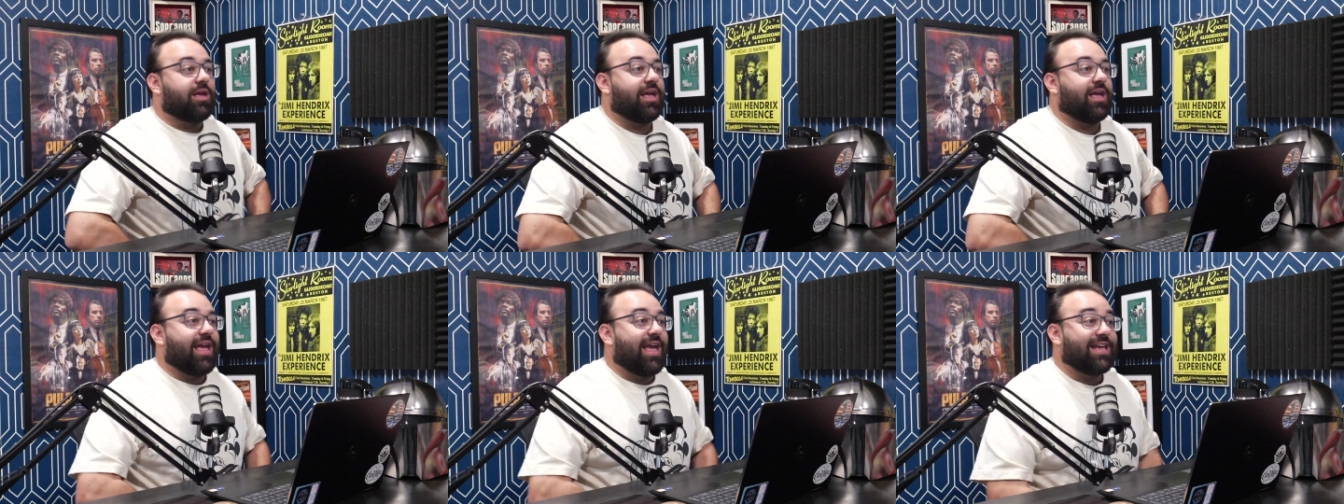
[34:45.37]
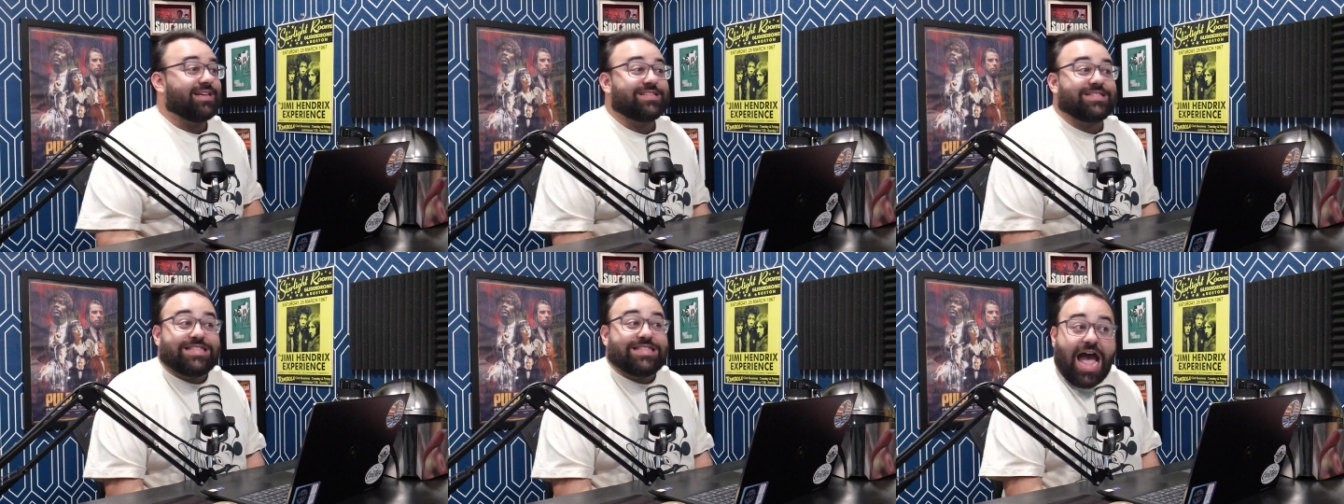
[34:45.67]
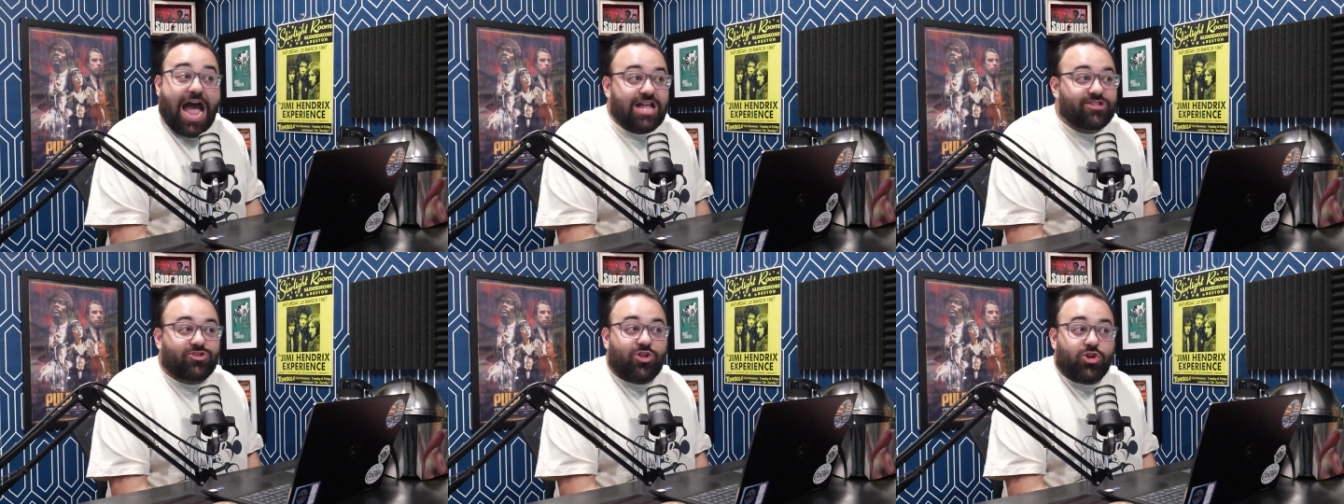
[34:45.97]
be. Is
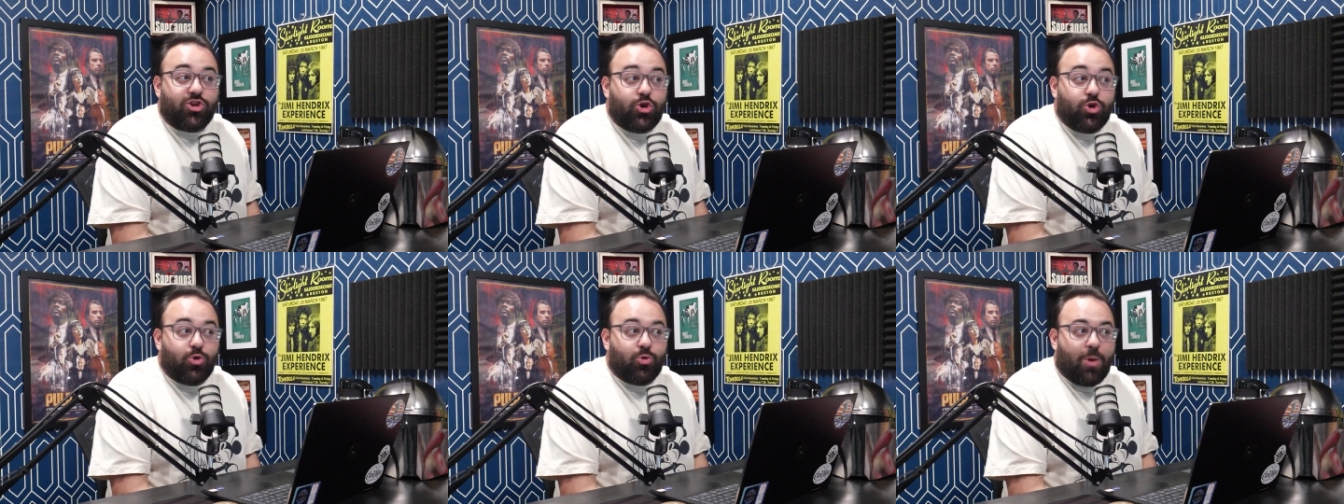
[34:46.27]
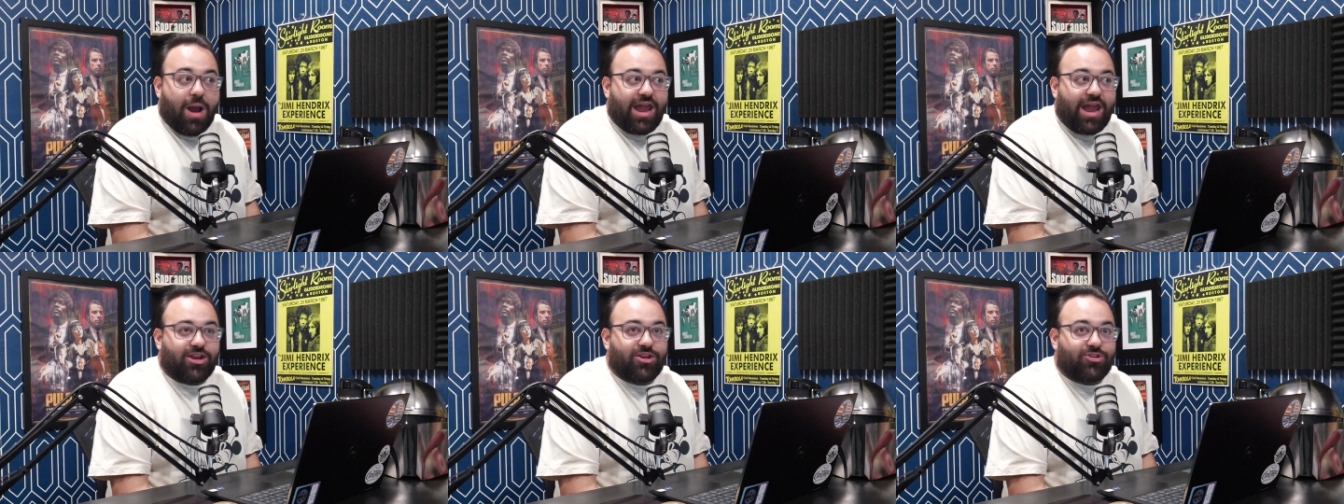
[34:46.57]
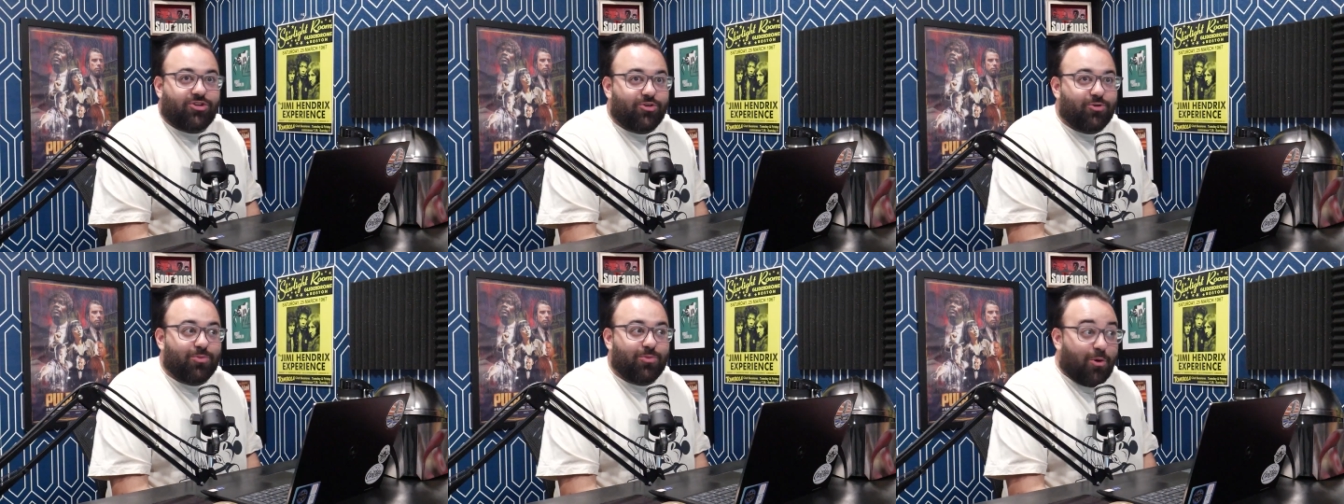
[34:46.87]
that the new way to
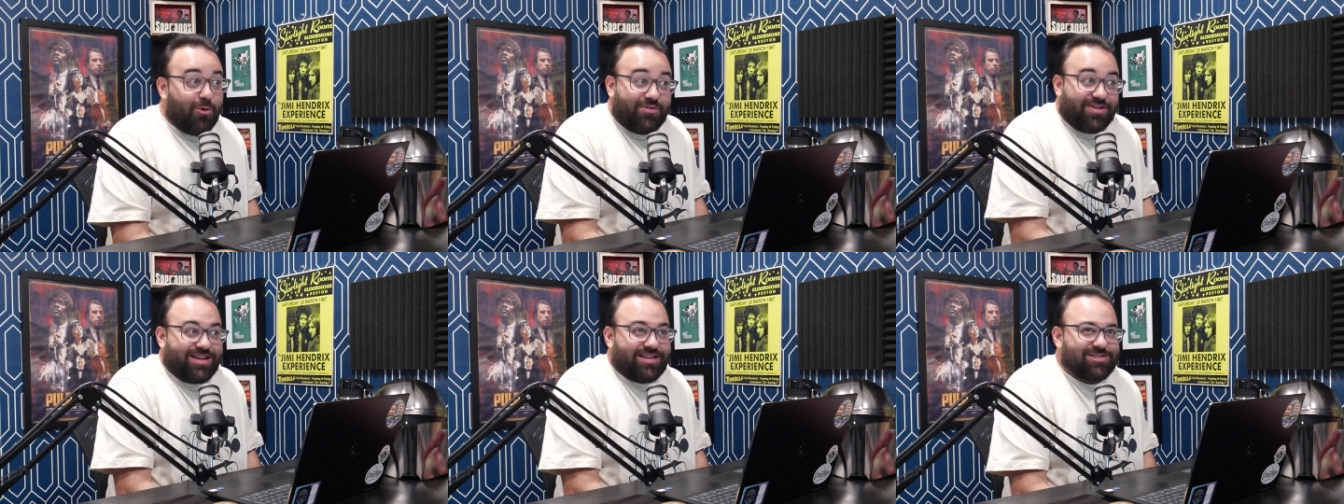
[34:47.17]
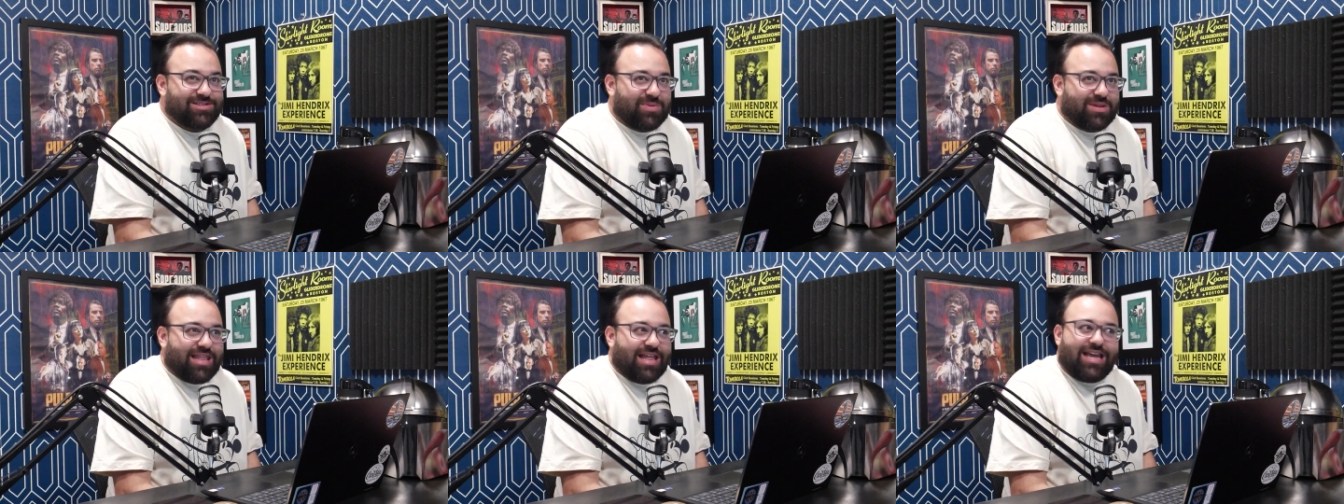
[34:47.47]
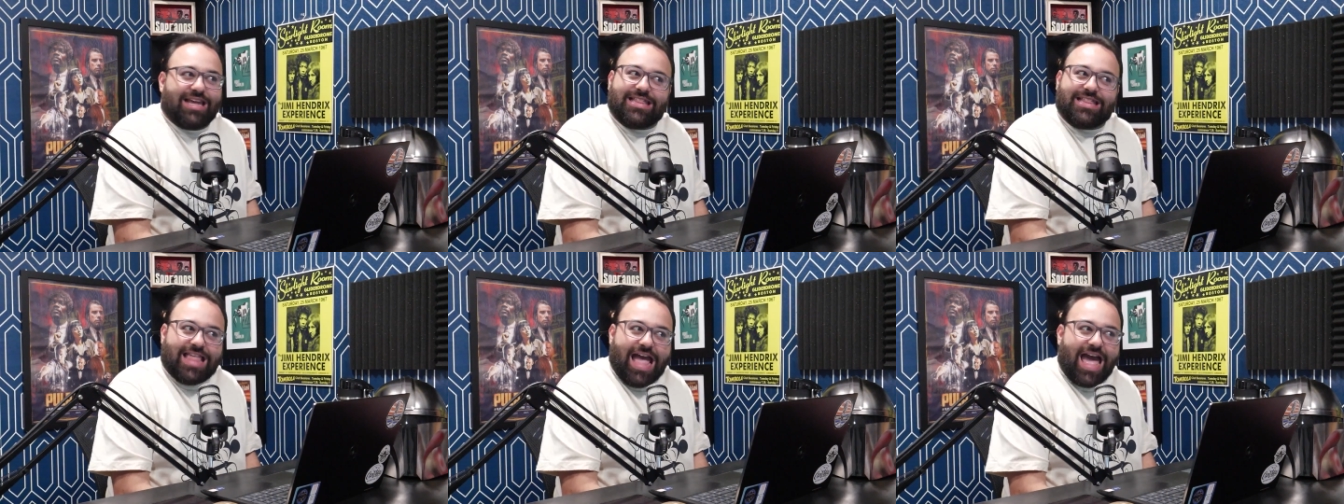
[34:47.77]
do movies? But
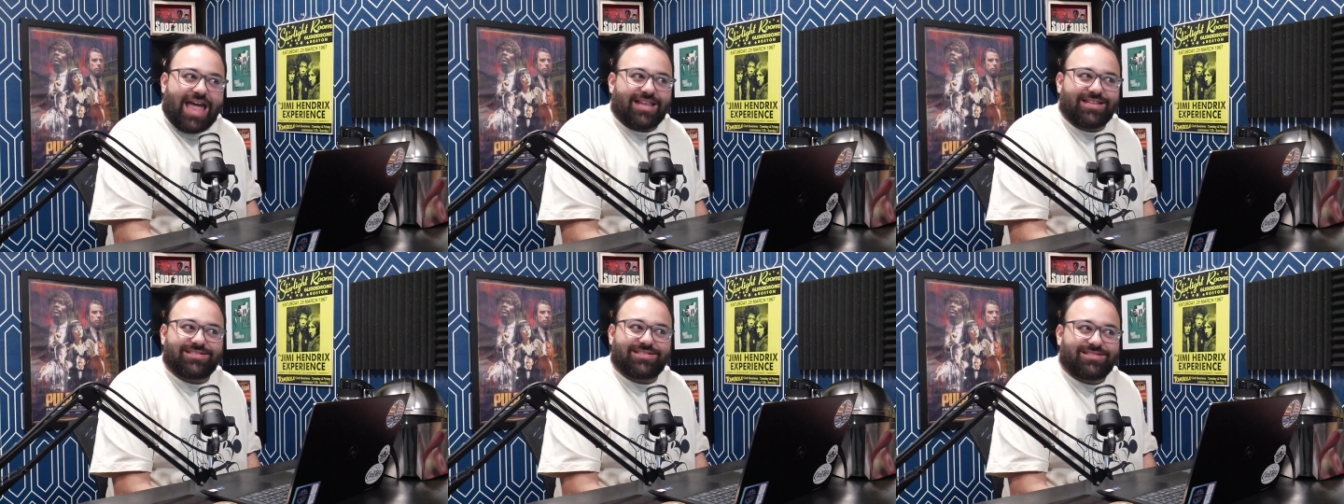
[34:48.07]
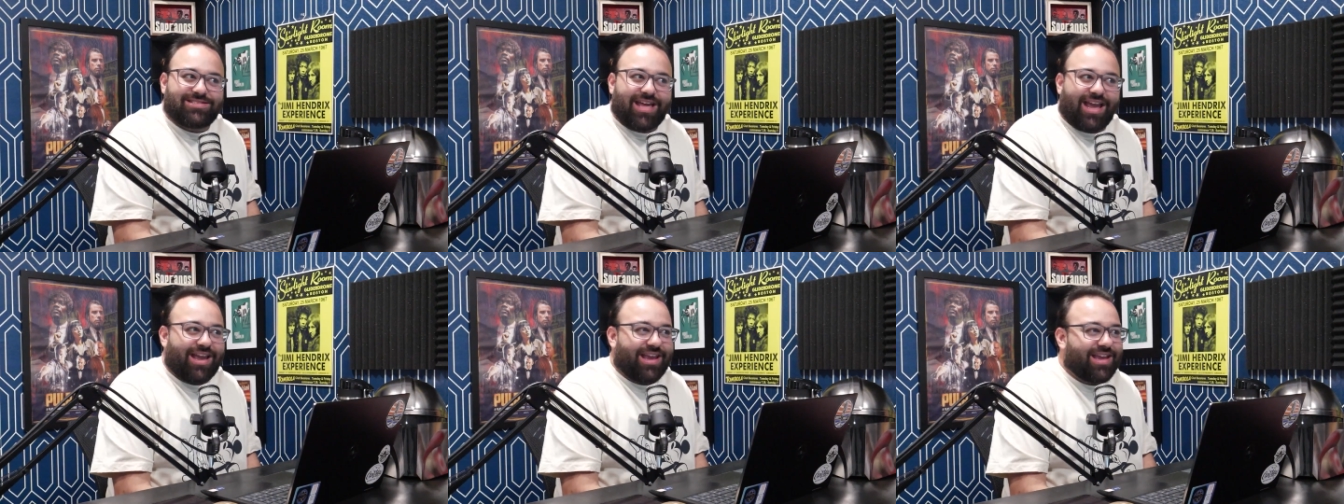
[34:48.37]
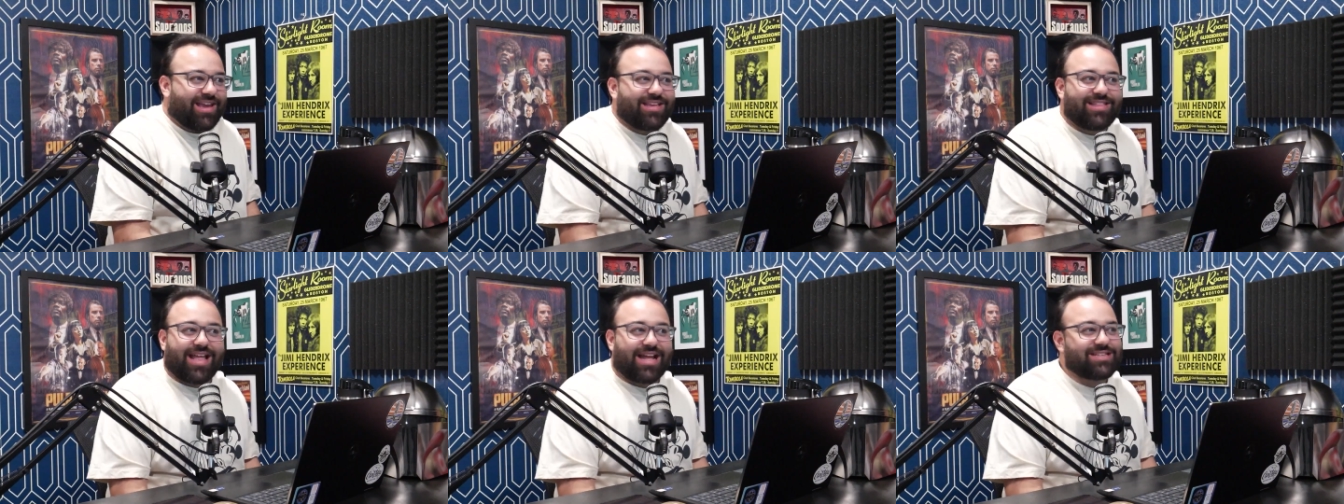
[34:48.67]
like, that is like,
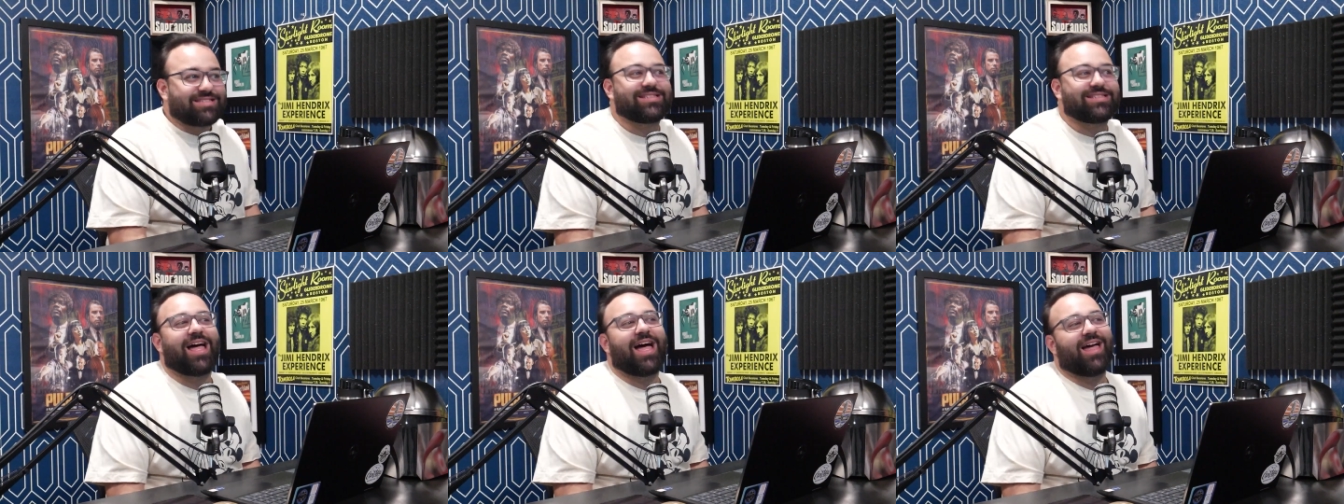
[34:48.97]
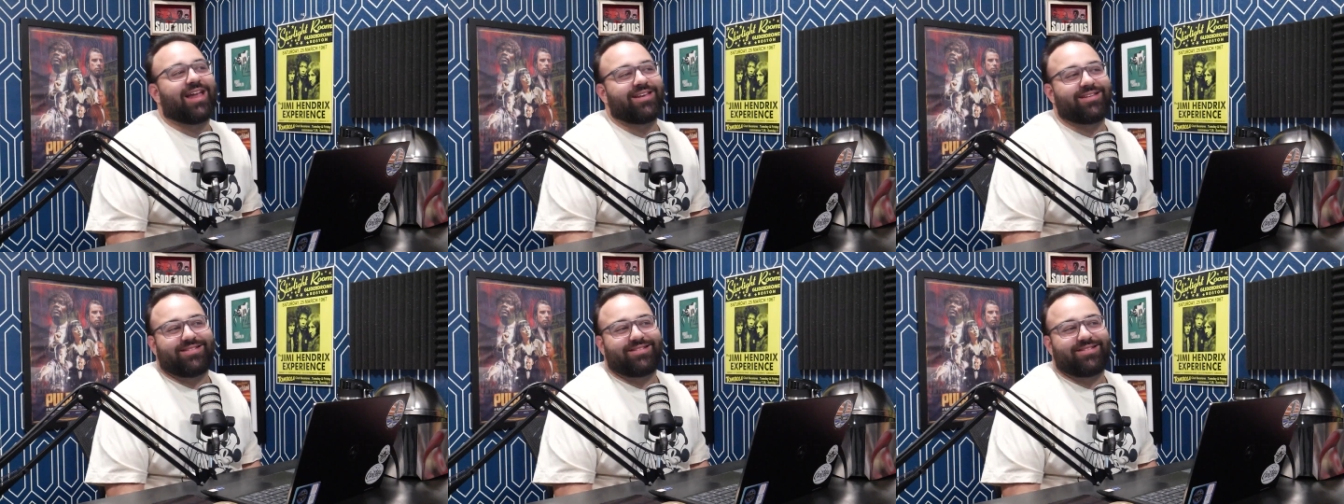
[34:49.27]
that's not.